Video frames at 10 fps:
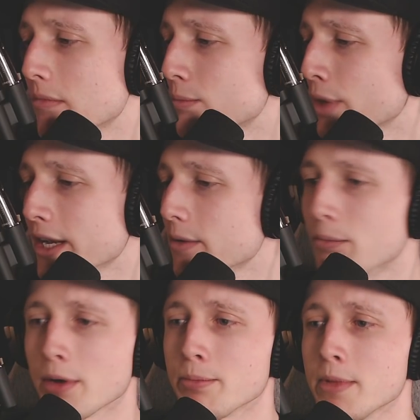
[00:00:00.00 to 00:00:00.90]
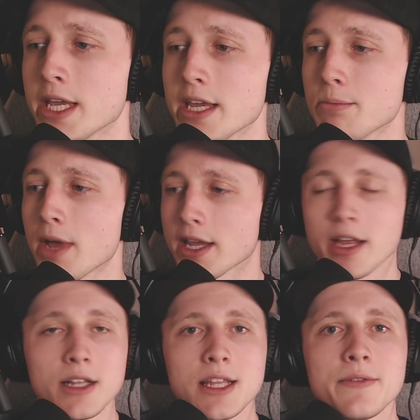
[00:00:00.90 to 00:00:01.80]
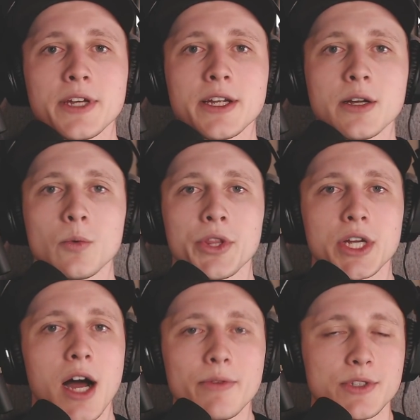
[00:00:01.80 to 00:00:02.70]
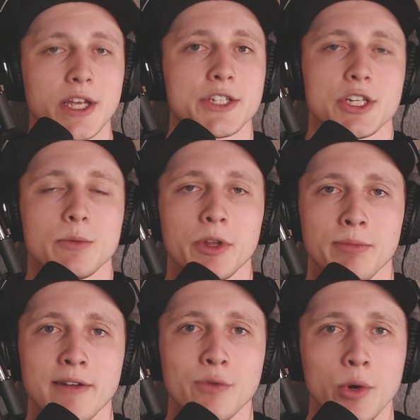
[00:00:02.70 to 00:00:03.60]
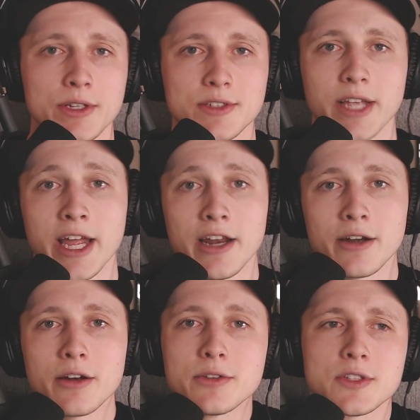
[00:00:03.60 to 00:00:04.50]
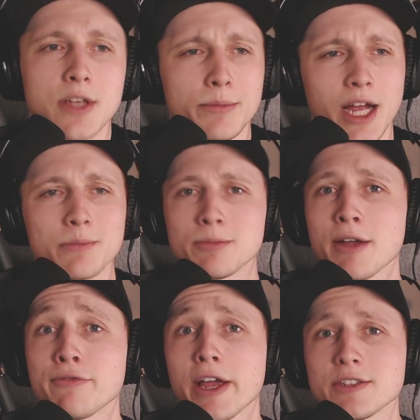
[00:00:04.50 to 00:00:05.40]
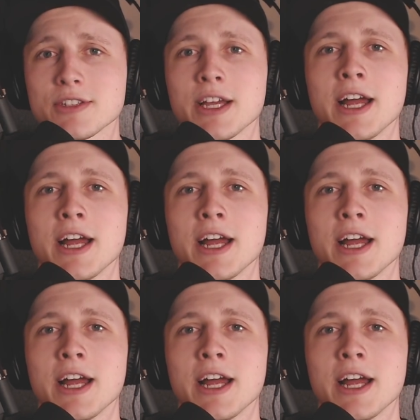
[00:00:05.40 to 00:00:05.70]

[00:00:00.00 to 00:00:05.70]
But me making a living with conversation and with my voice and sometimes my face